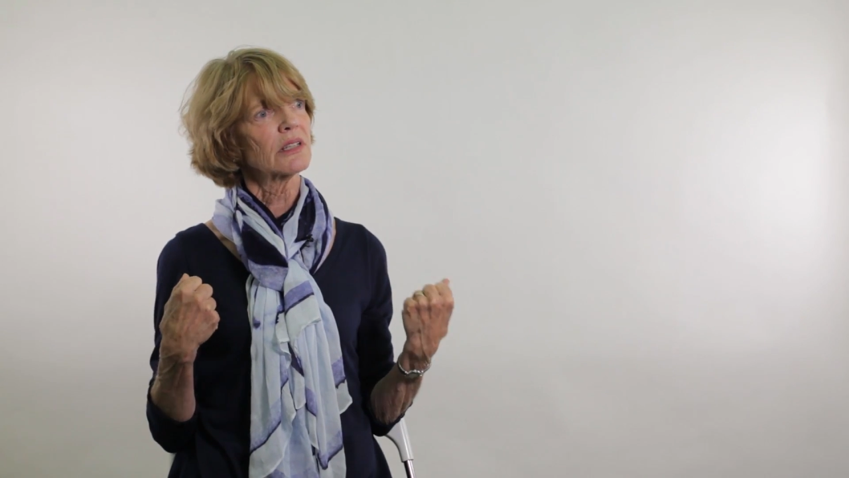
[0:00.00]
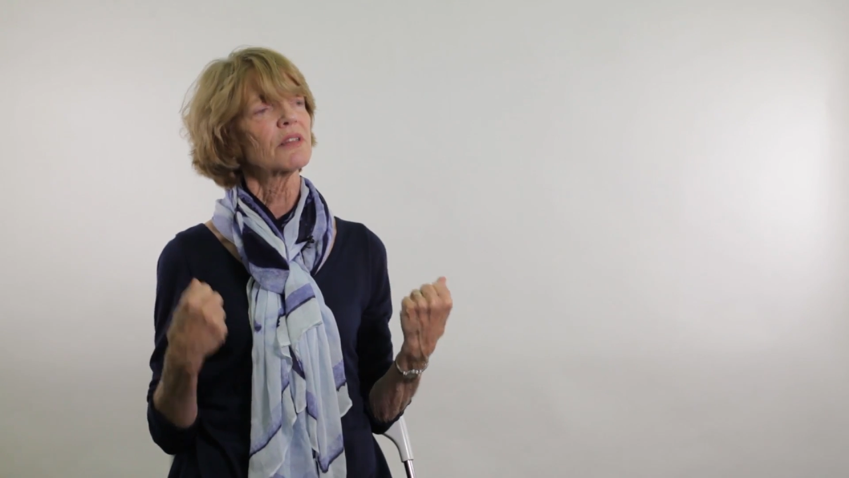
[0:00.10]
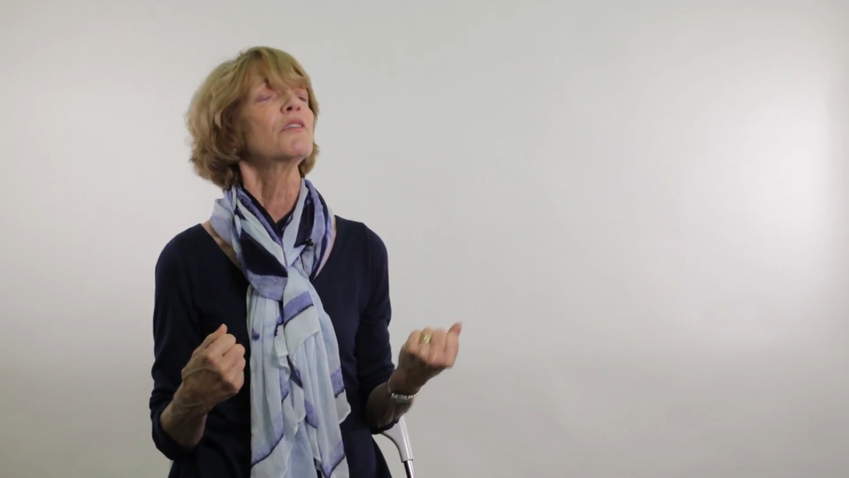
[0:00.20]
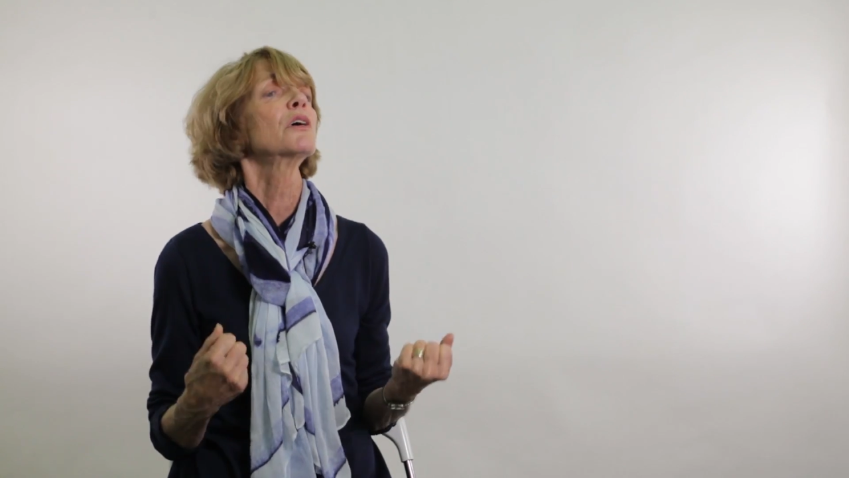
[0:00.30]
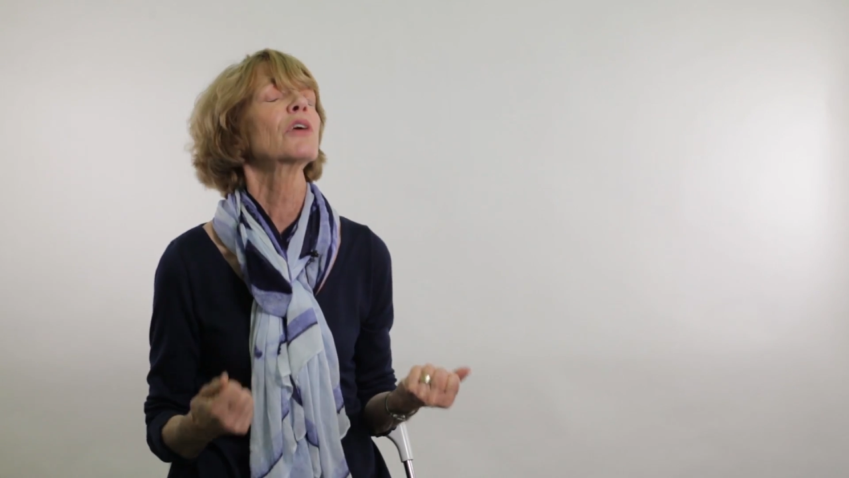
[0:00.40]
is
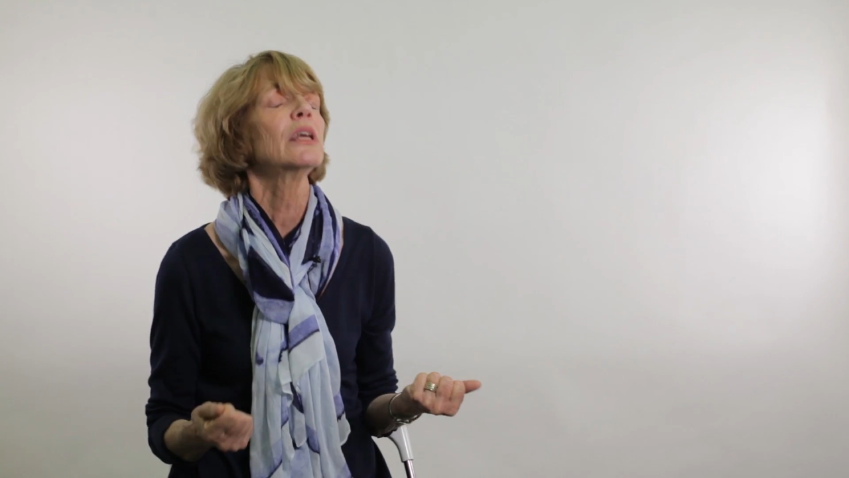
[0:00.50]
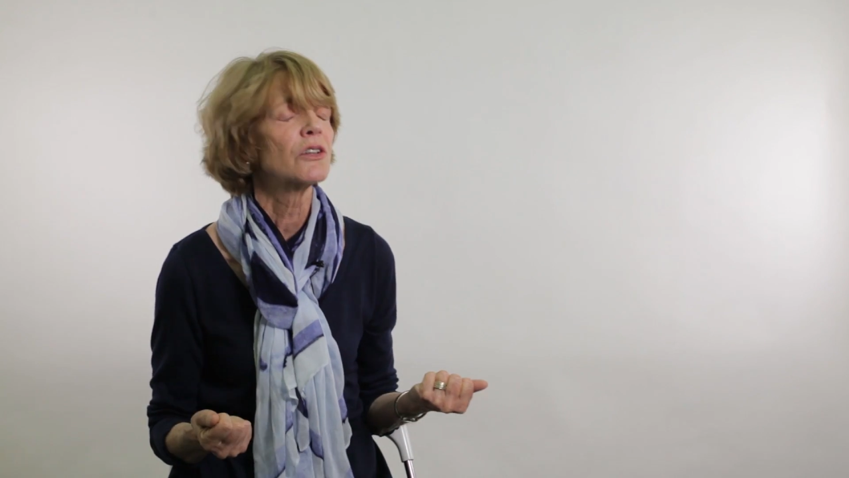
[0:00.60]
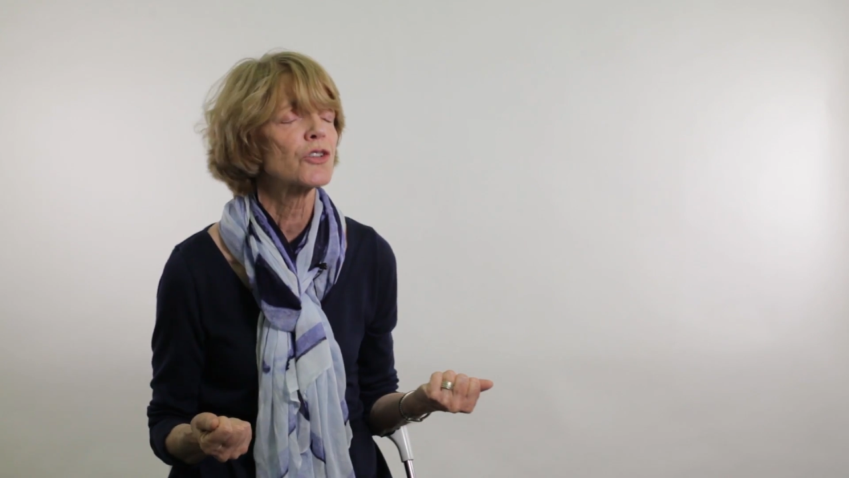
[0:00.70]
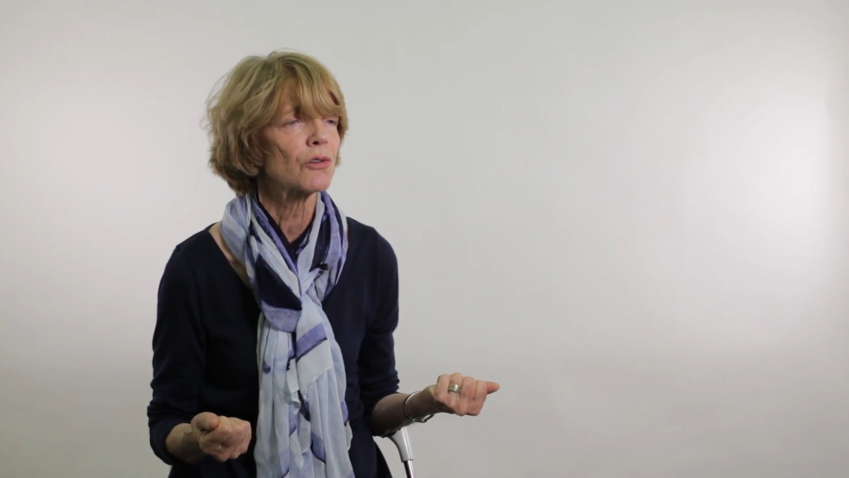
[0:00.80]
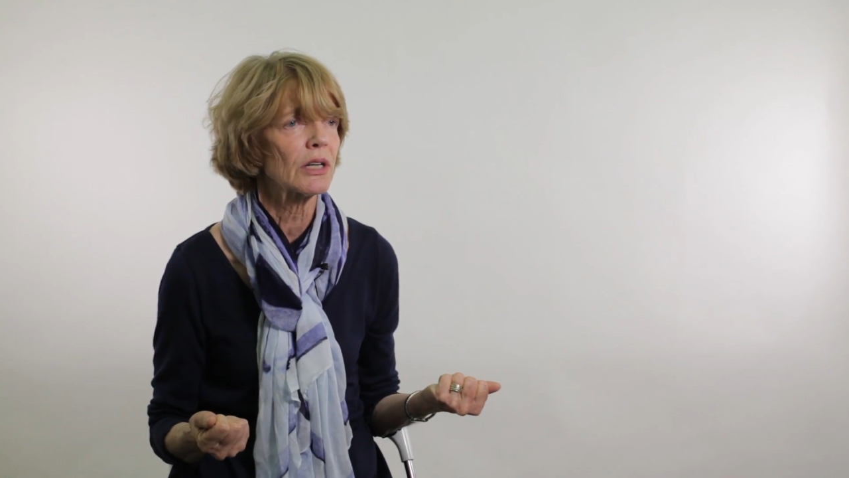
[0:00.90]
a very
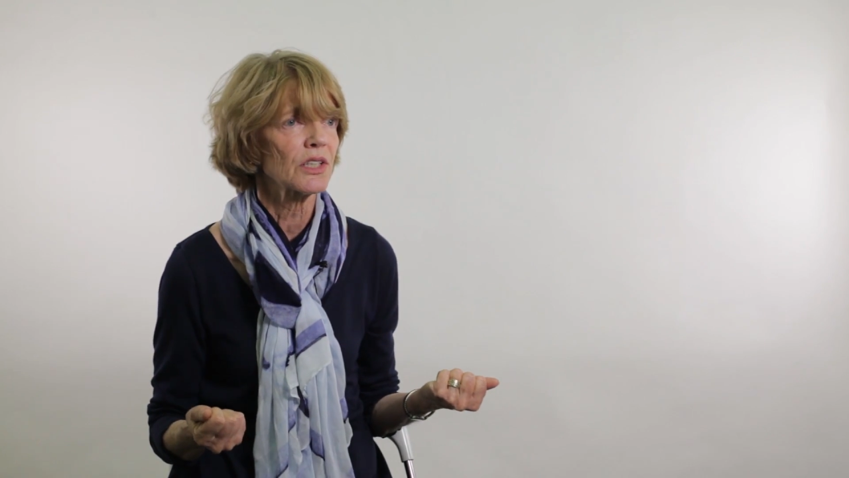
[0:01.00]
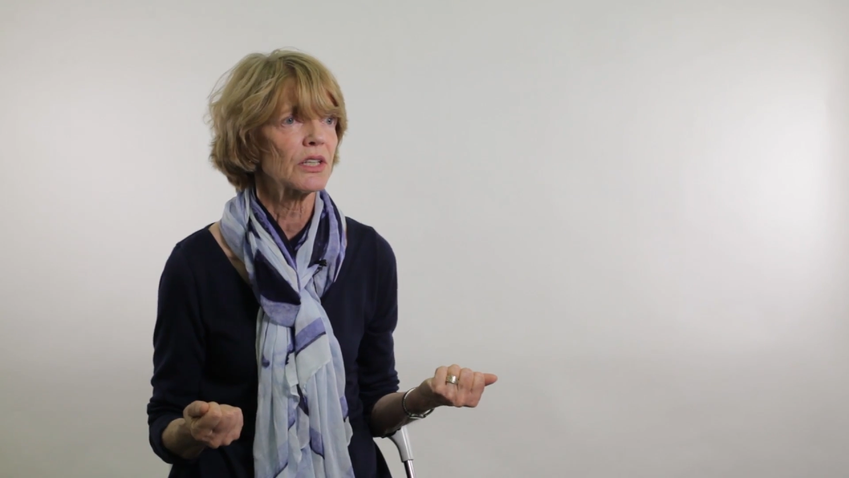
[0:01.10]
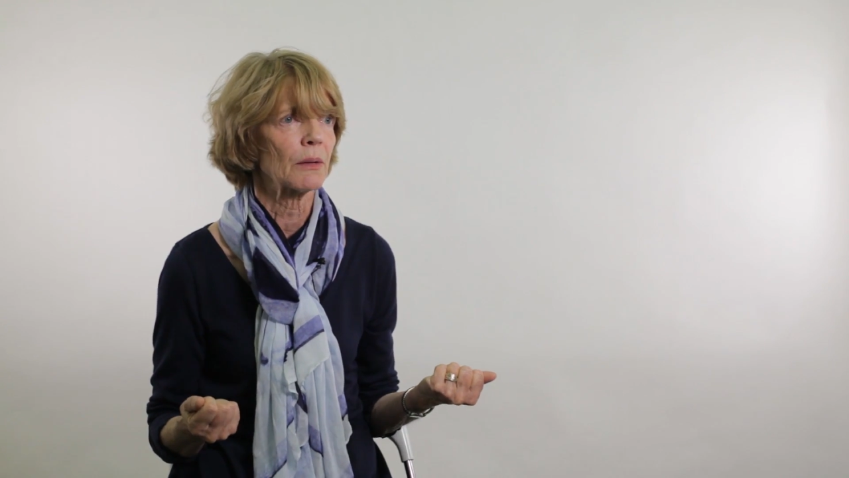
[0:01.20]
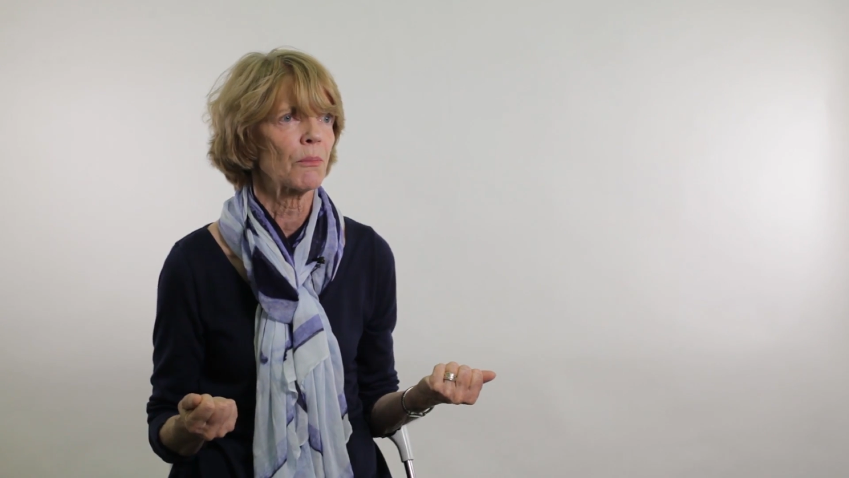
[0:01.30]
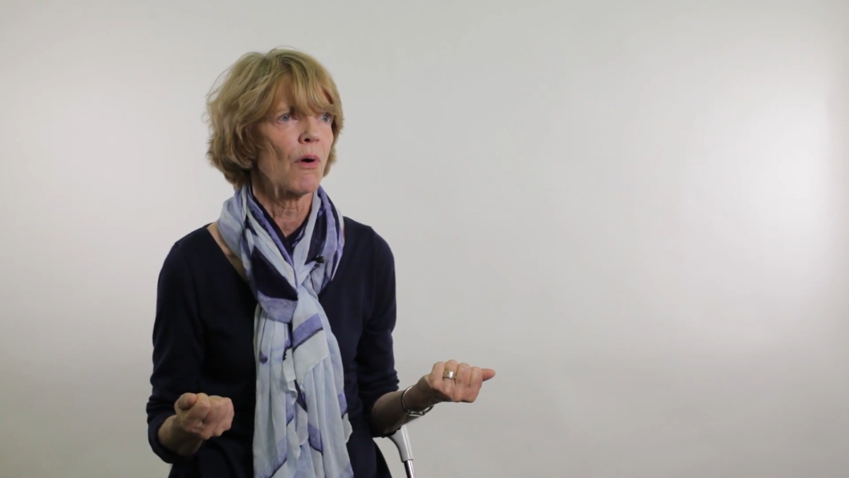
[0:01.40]

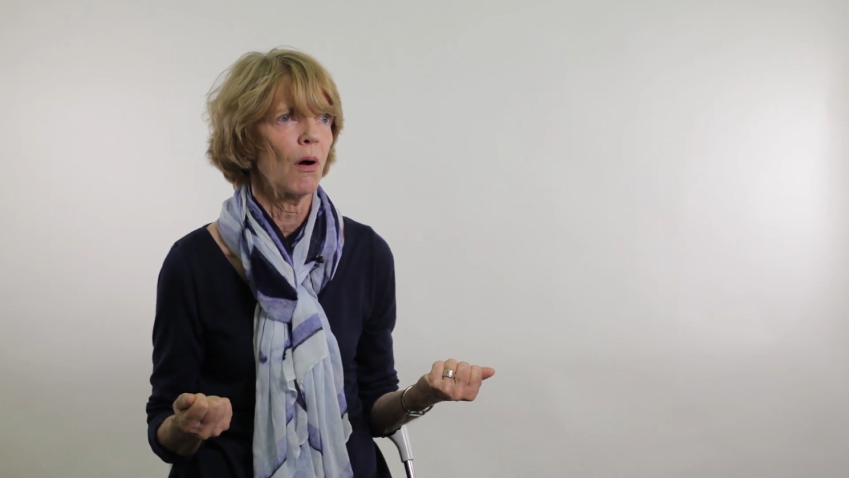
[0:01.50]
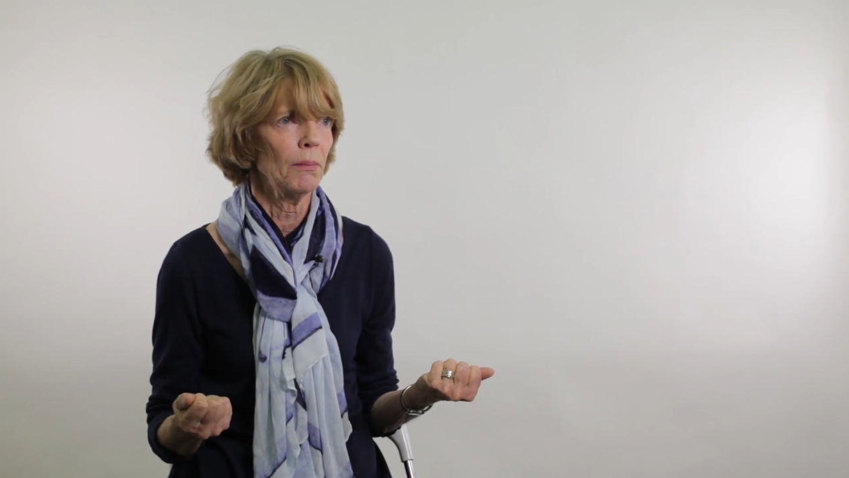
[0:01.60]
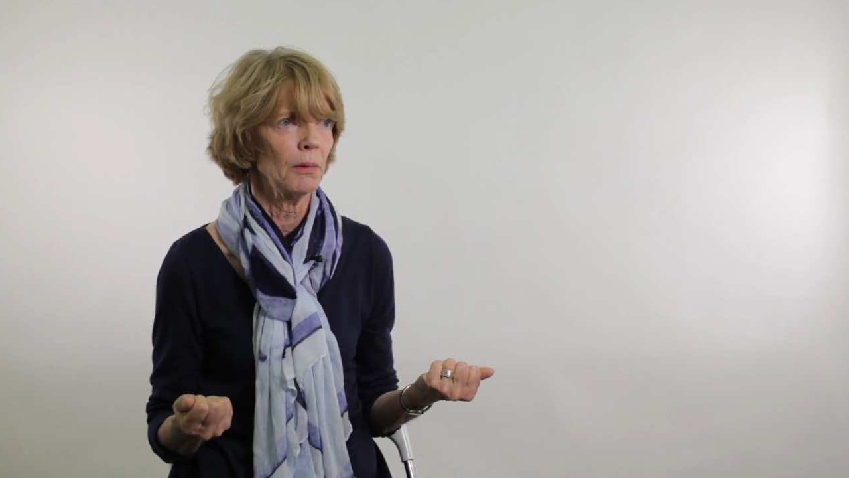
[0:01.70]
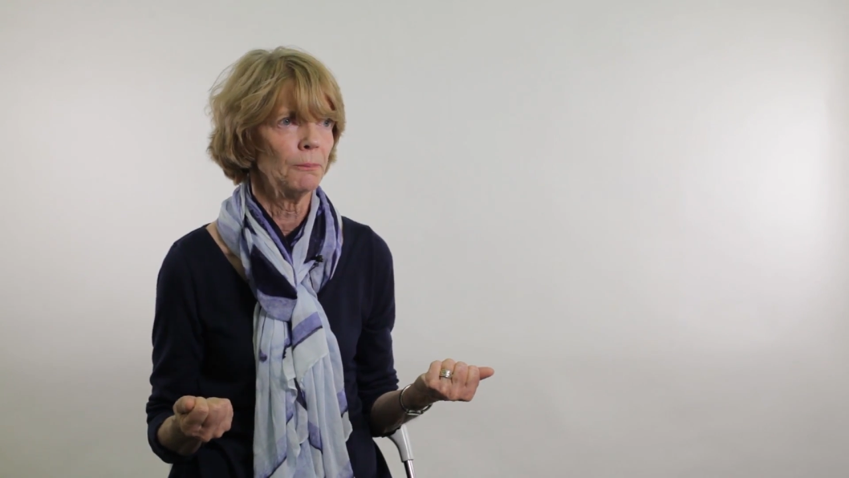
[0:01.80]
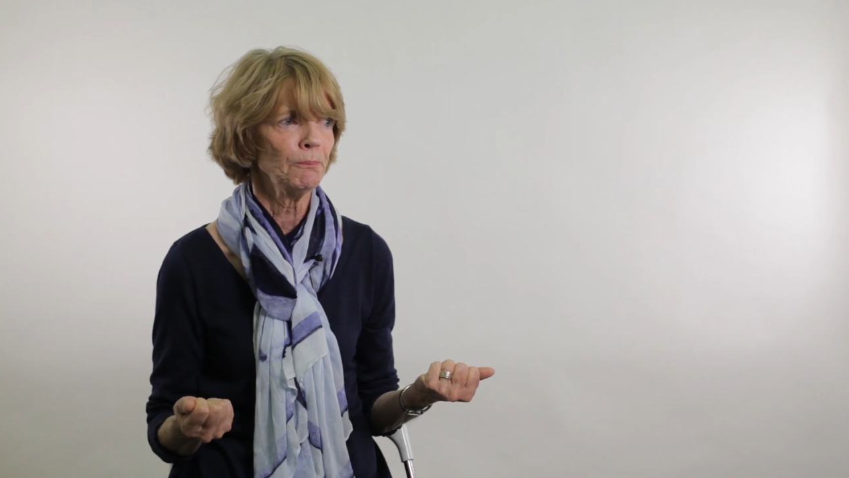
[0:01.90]
interesting
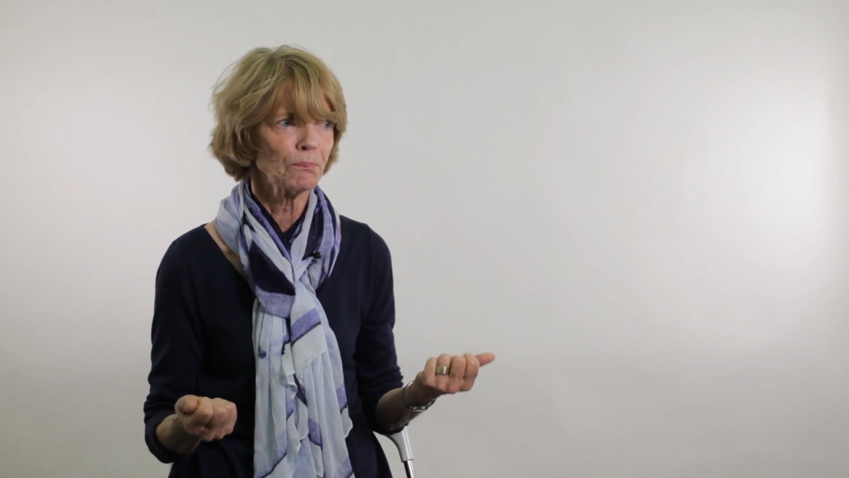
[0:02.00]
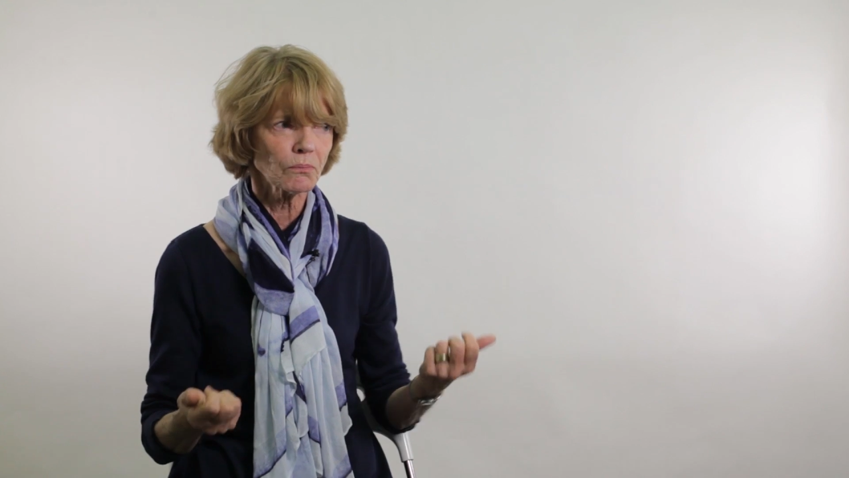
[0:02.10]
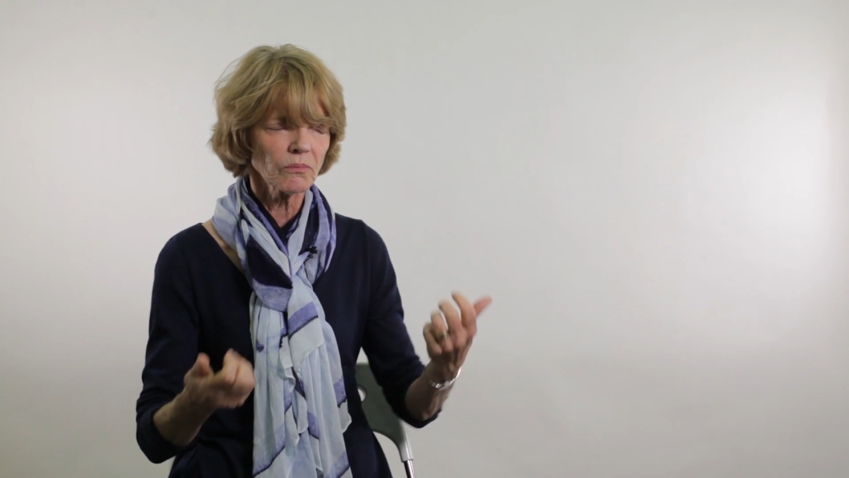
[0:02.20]
problem,